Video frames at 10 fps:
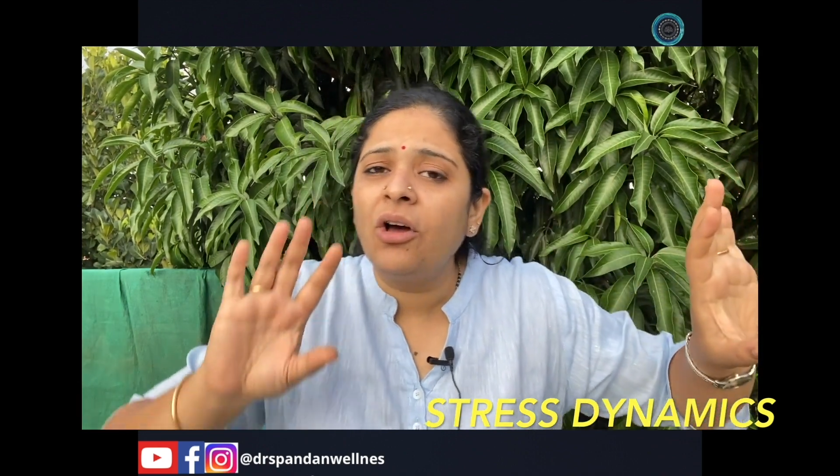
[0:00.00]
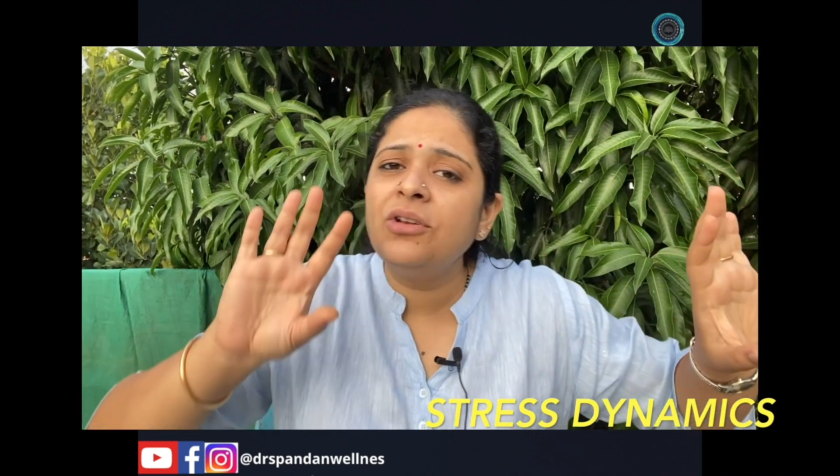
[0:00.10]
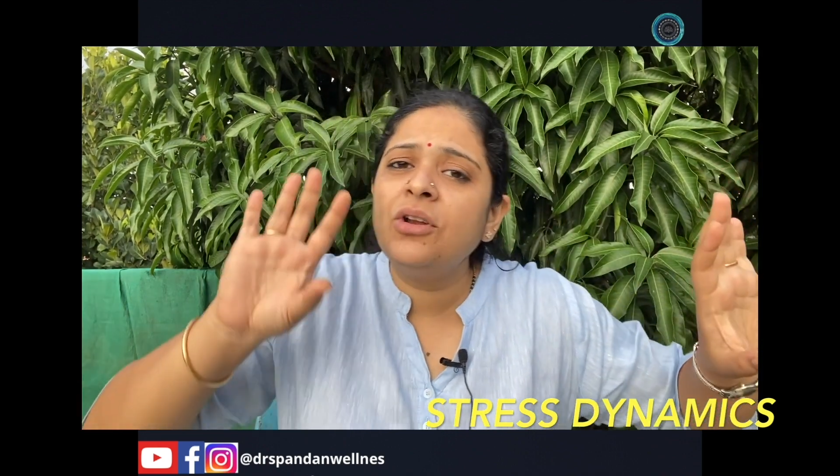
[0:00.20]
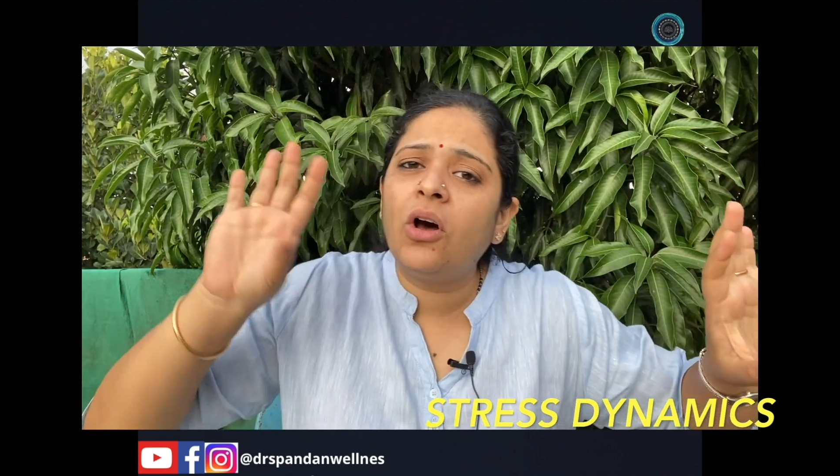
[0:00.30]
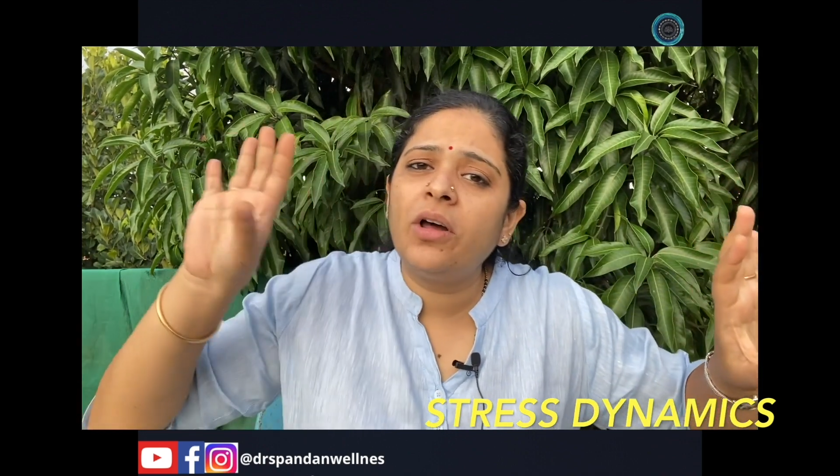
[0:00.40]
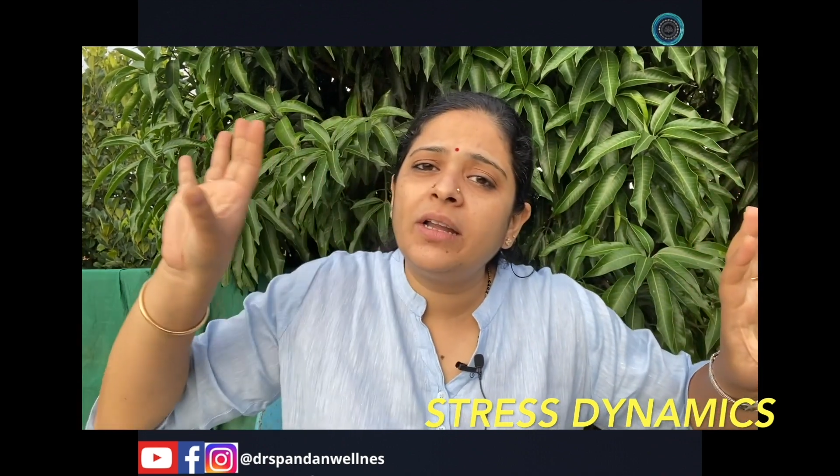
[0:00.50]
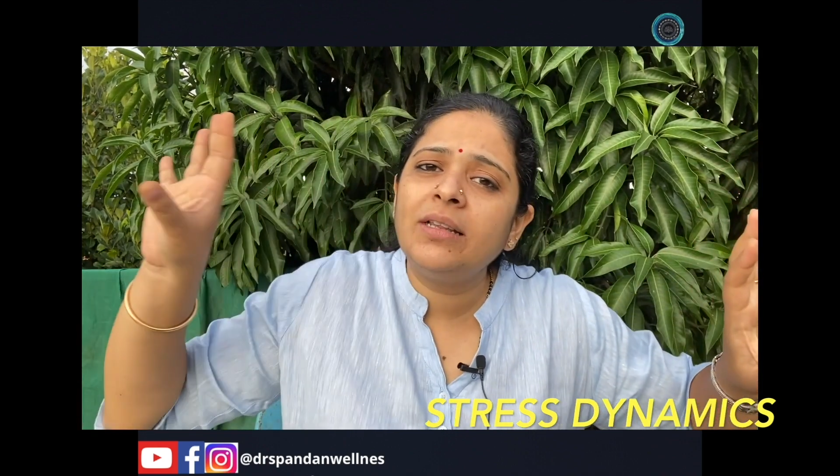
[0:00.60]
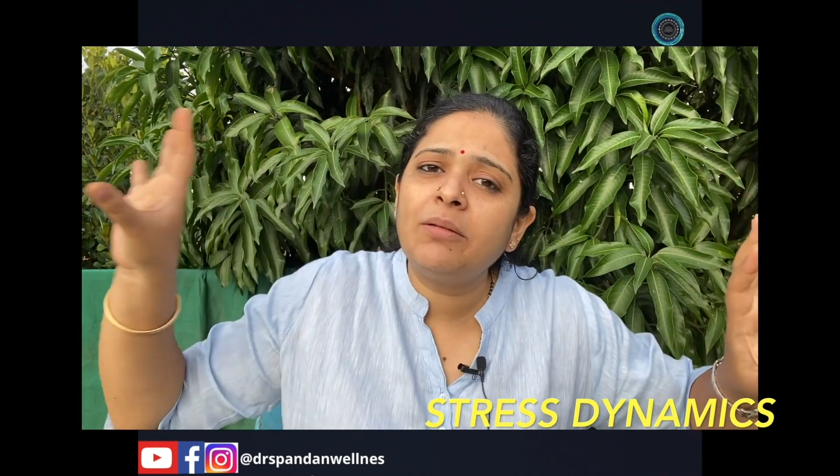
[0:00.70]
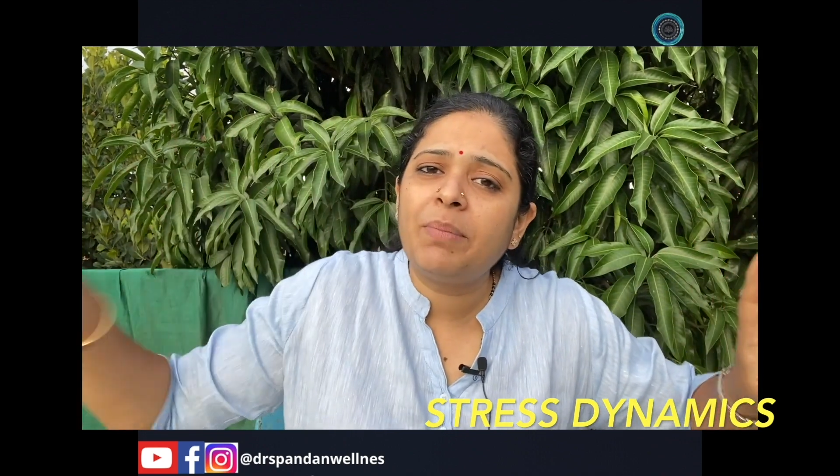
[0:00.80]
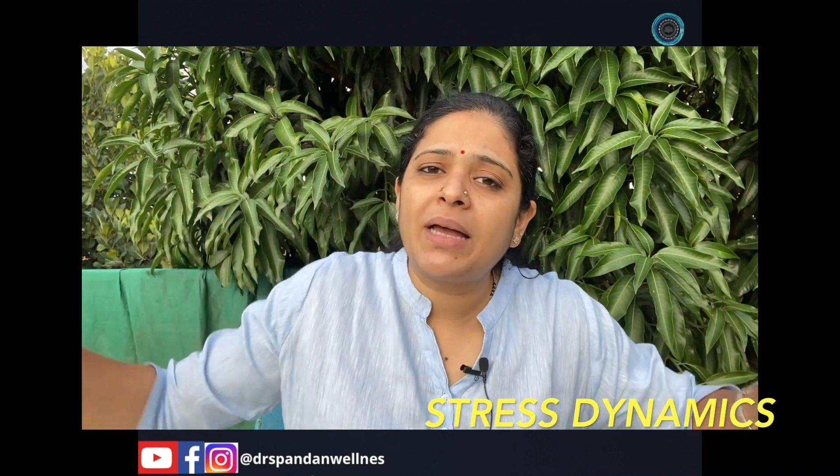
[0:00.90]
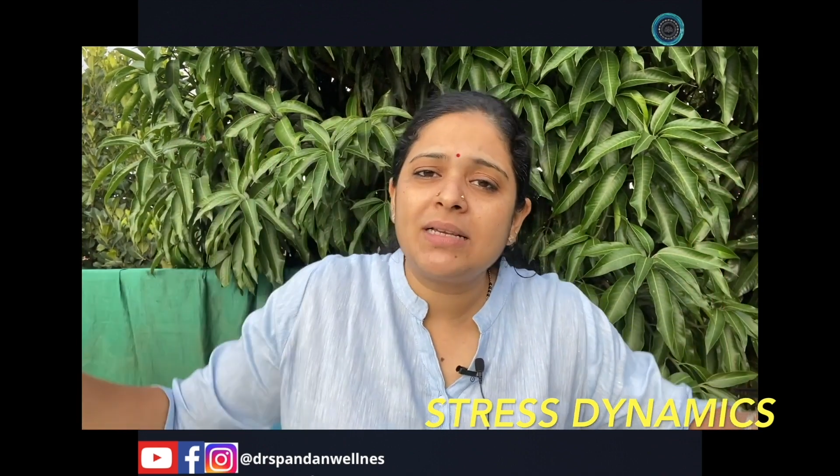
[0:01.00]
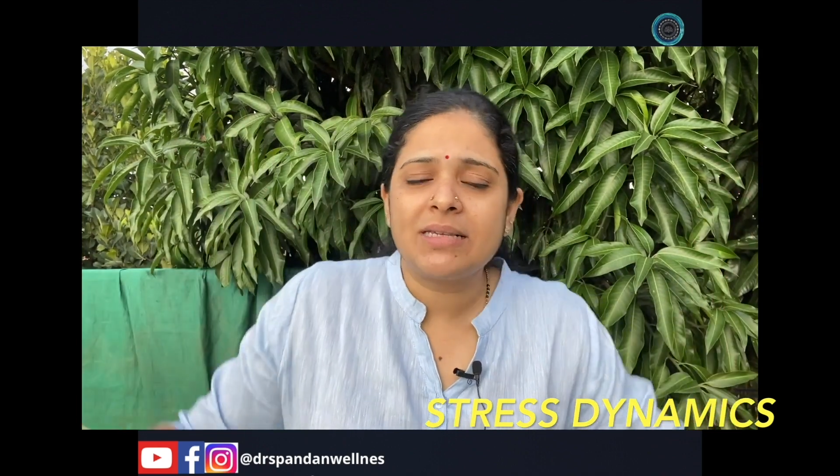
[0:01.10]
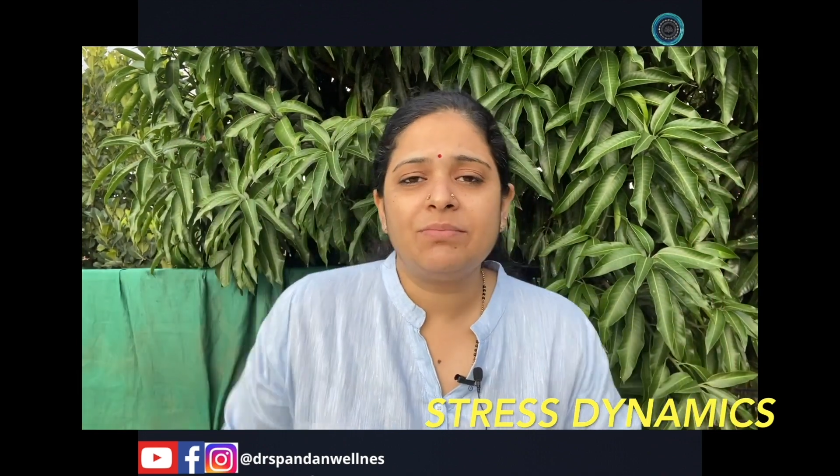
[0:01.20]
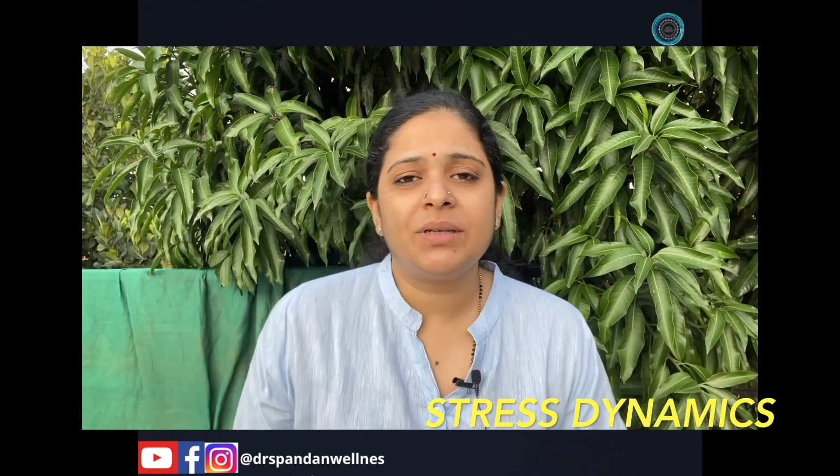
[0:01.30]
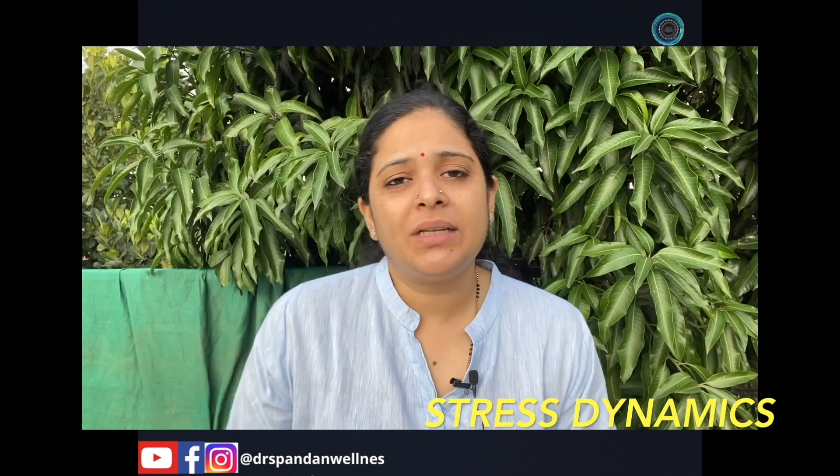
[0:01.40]
nor in the
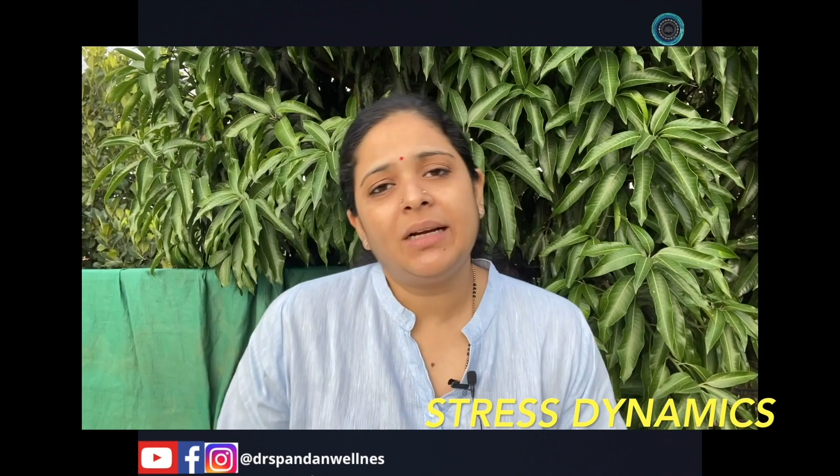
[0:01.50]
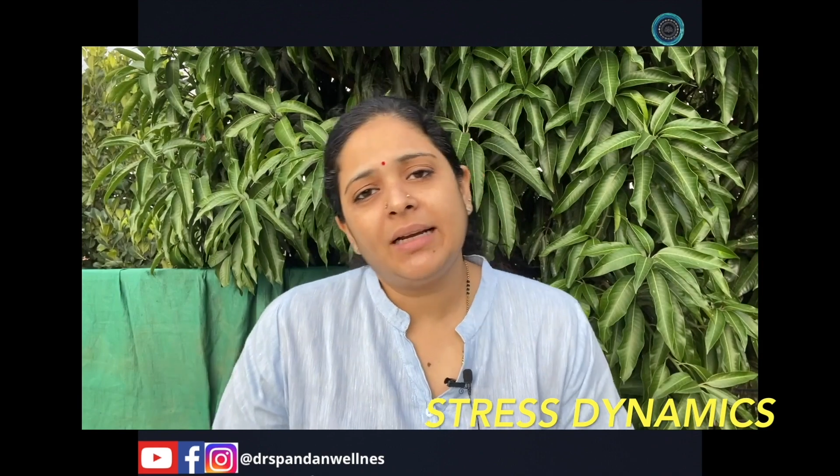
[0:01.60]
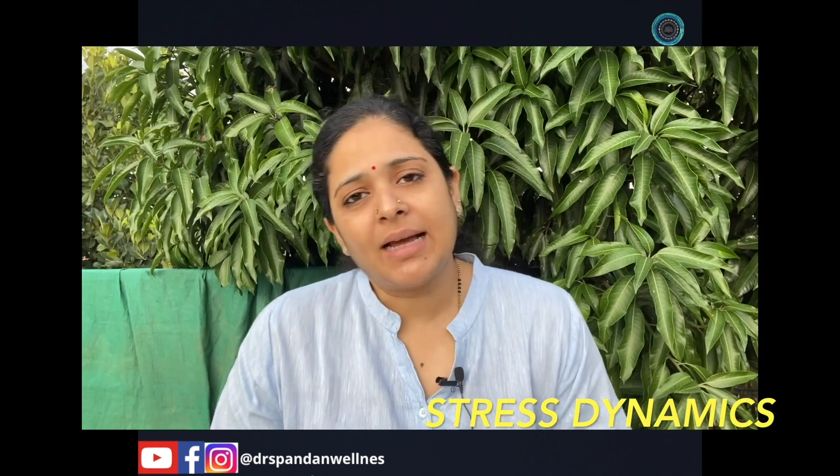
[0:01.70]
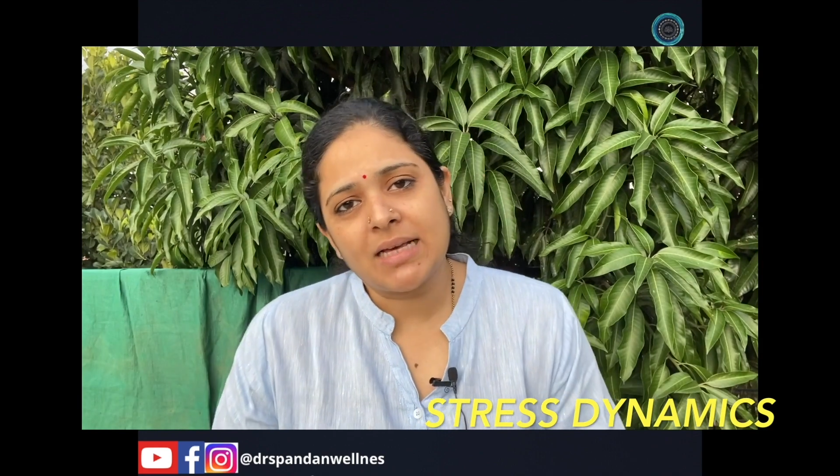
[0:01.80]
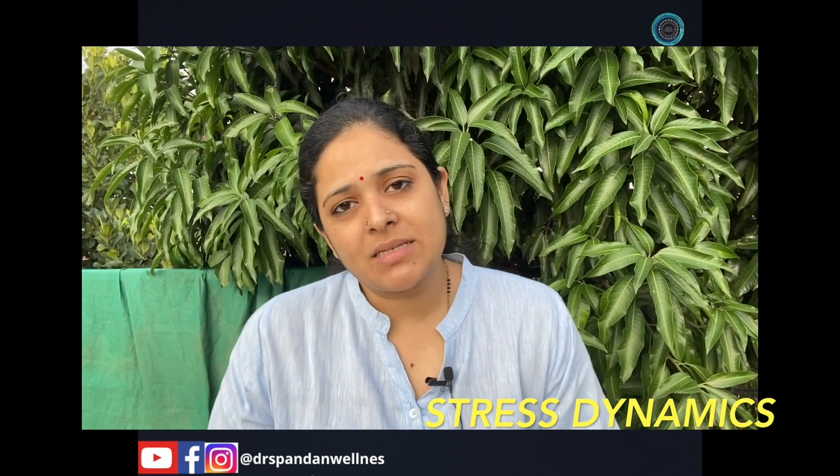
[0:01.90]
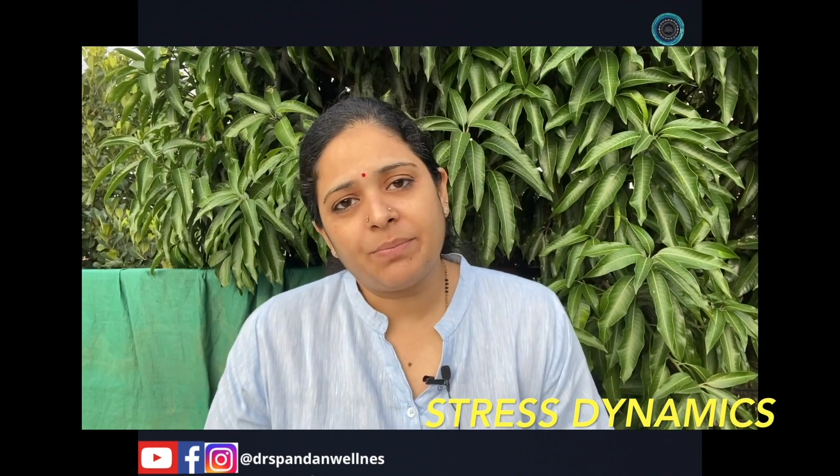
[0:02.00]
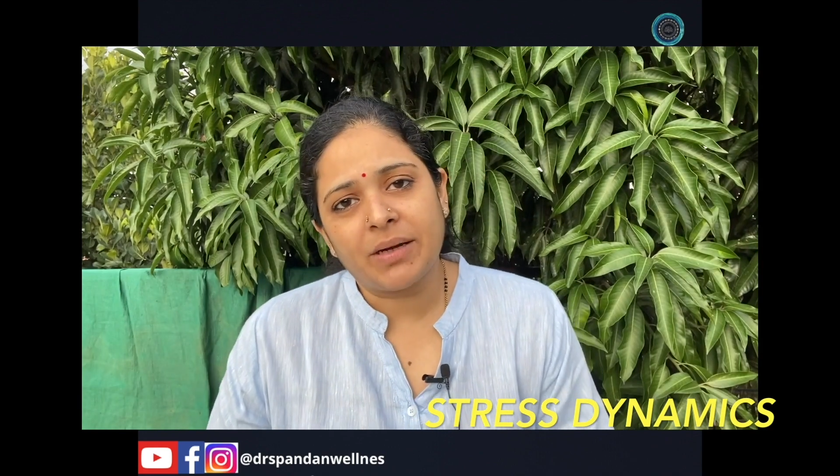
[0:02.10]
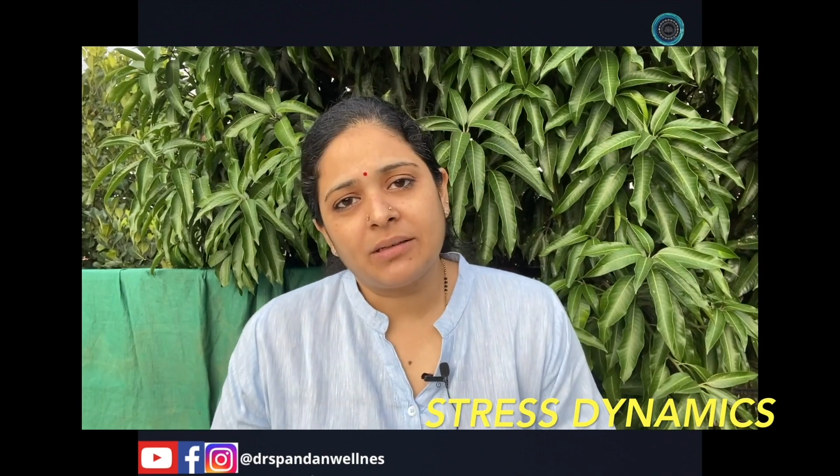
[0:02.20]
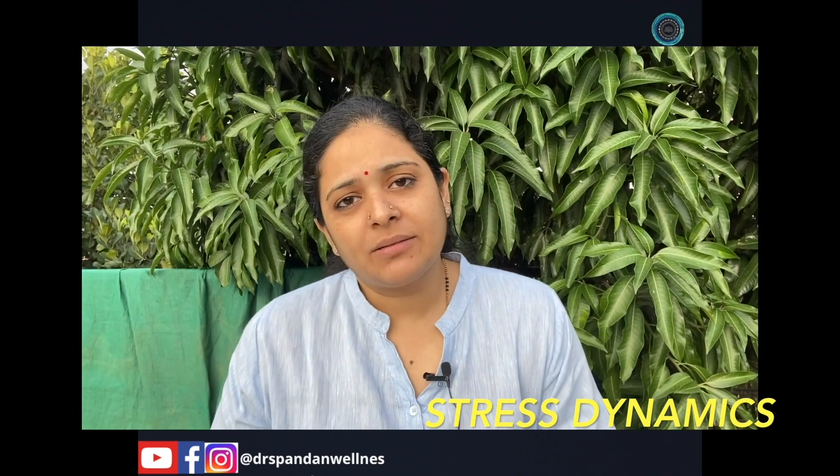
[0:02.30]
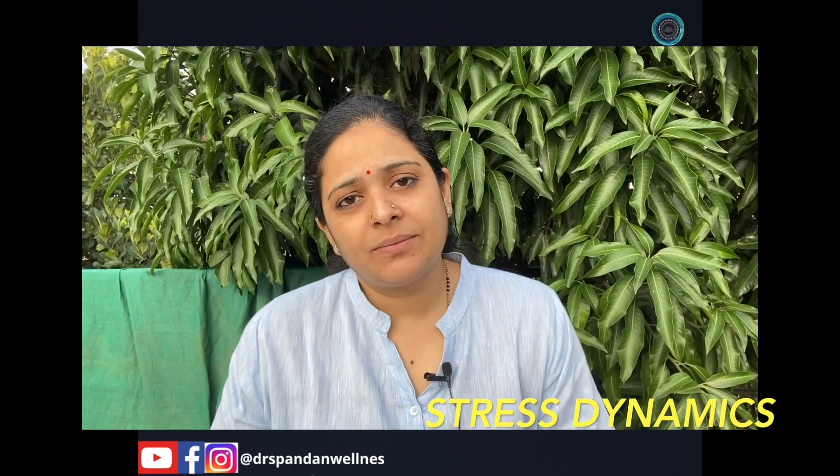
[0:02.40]
parasympathetic aspect.